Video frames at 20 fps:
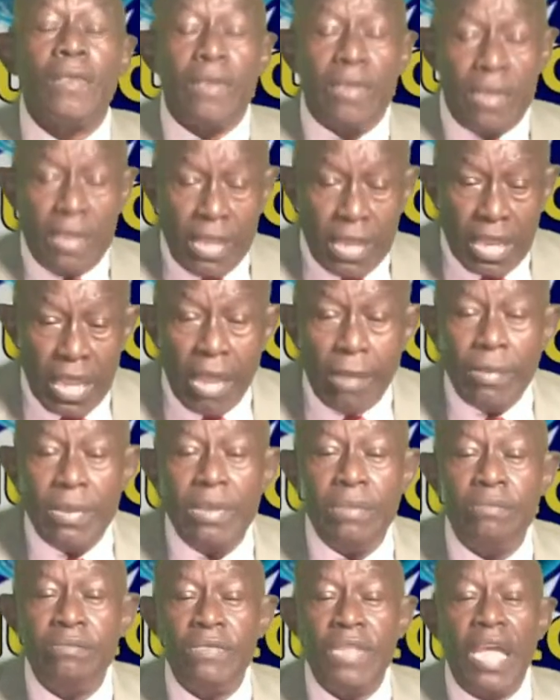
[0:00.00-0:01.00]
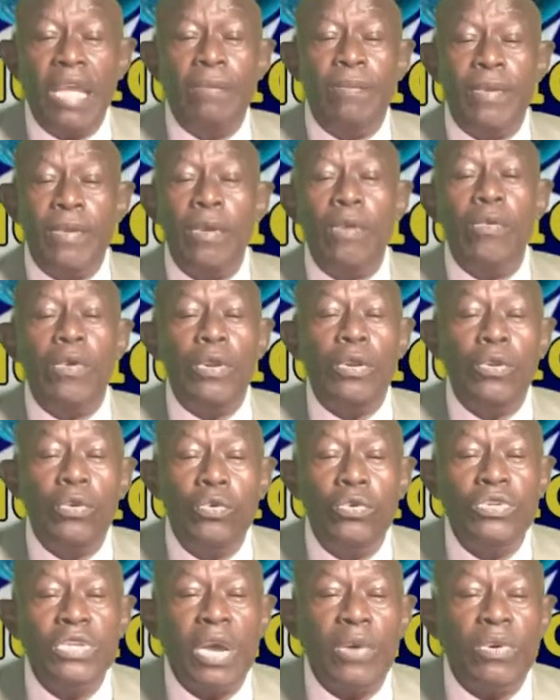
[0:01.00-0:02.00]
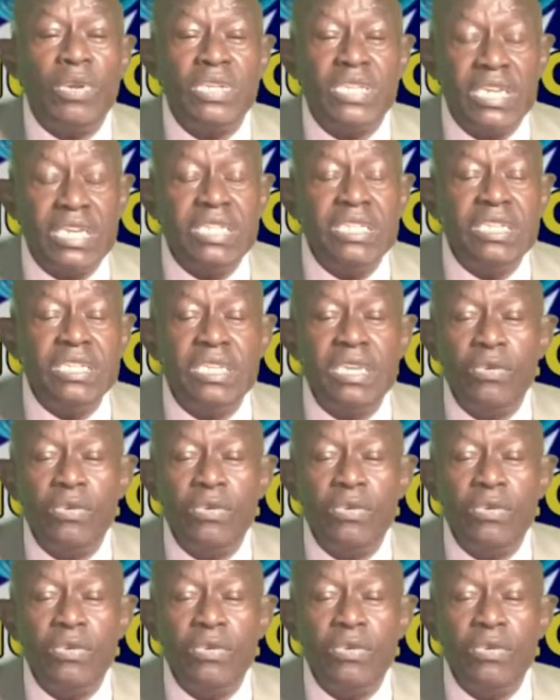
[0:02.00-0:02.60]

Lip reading: It's coming. Liberia will lose our dignity,